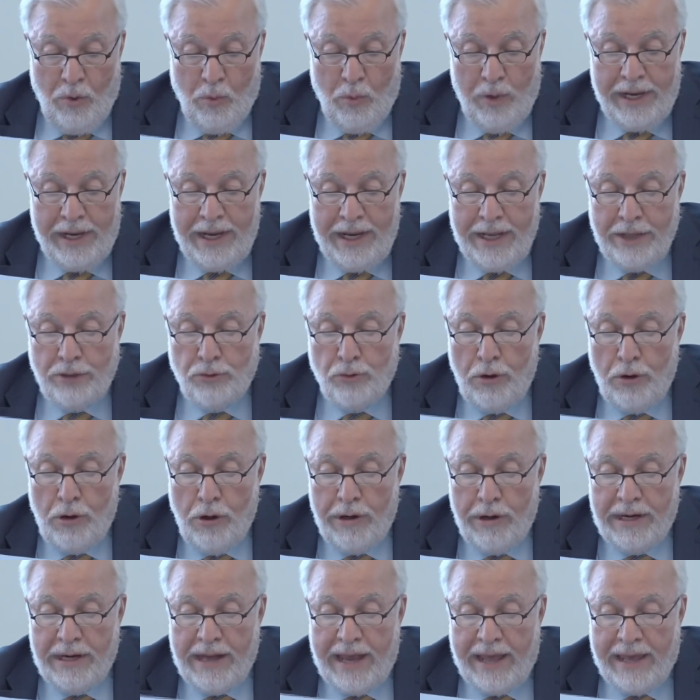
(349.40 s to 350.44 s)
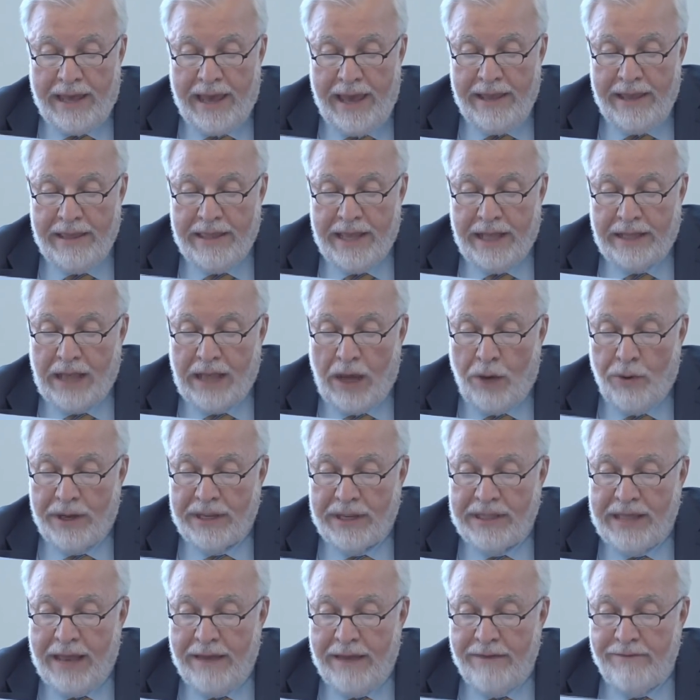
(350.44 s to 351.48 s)
We need to learn again that
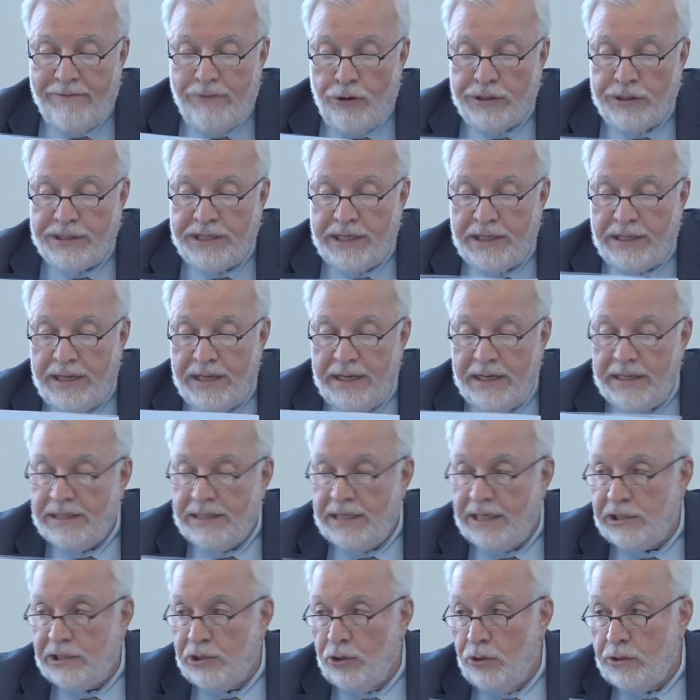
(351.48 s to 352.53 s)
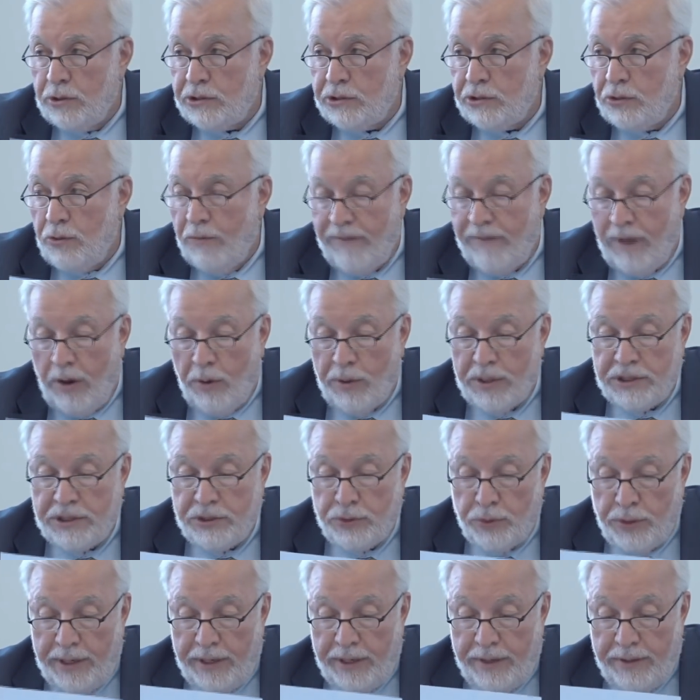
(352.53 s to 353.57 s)
our diversity is a source of our
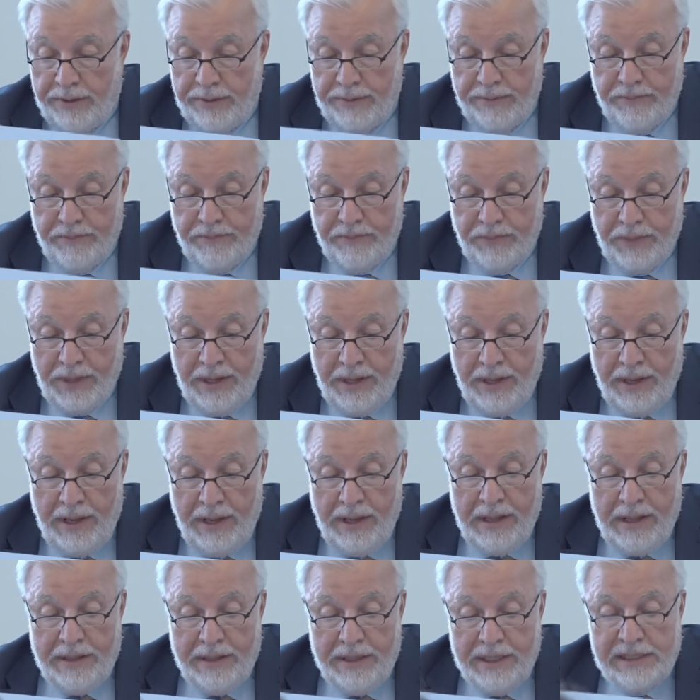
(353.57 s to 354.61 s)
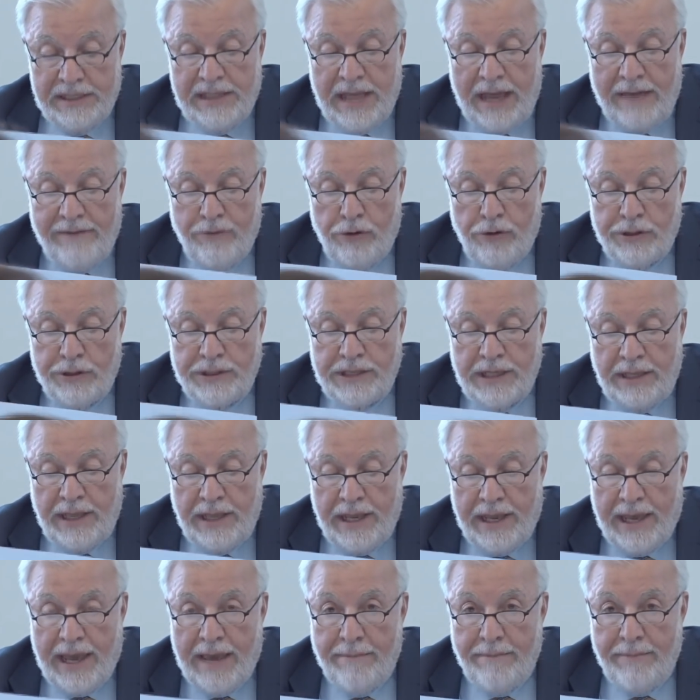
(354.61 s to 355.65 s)
strength. This
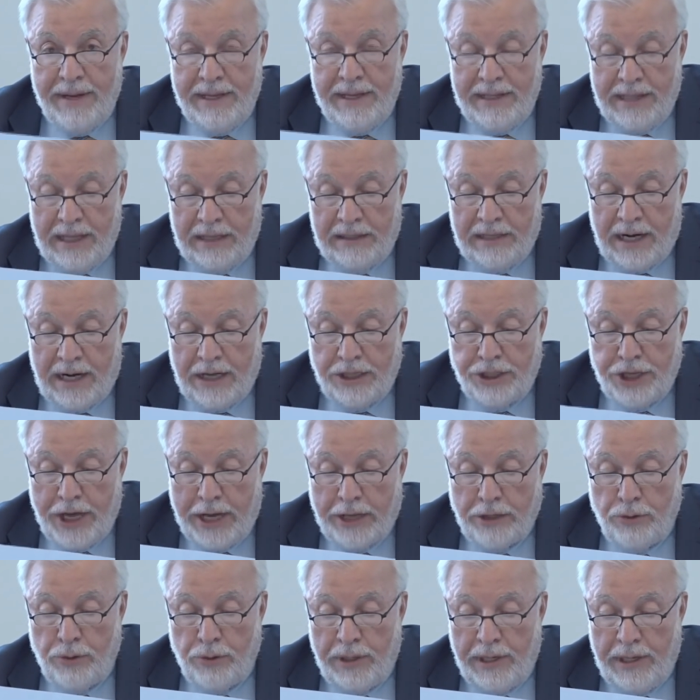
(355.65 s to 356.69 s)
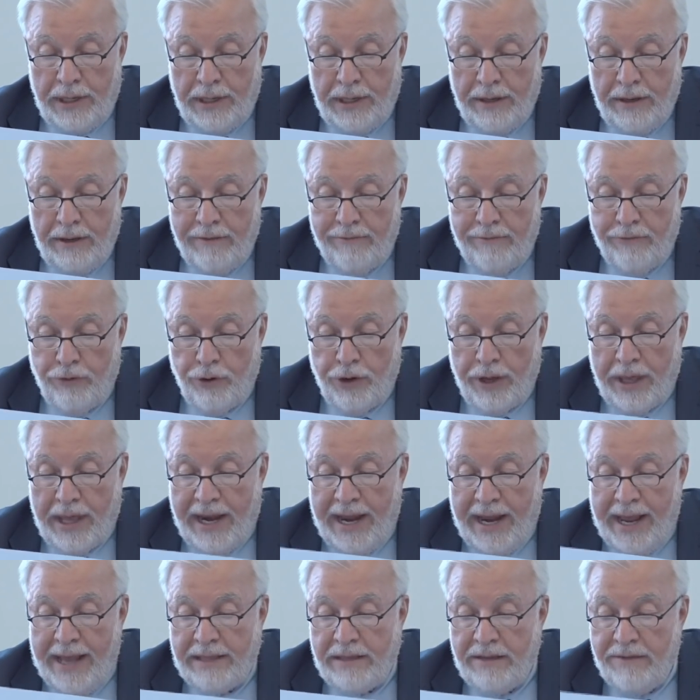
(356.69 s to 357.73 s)
diversity can be the trajectory for
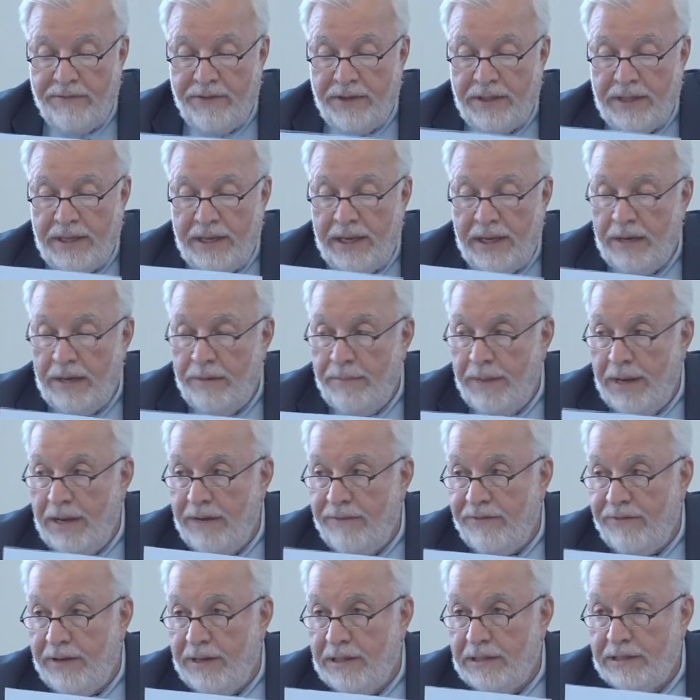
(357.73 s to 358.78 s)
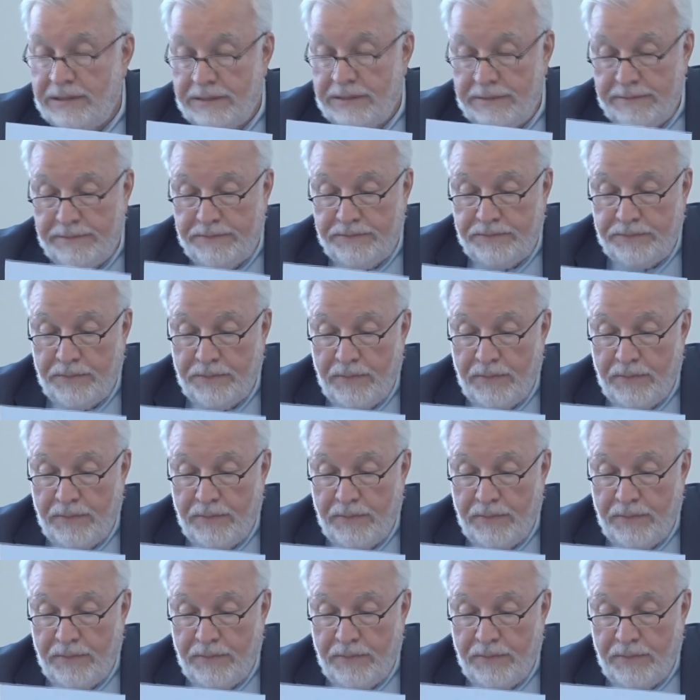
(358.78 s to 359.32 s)
creativity in many fields.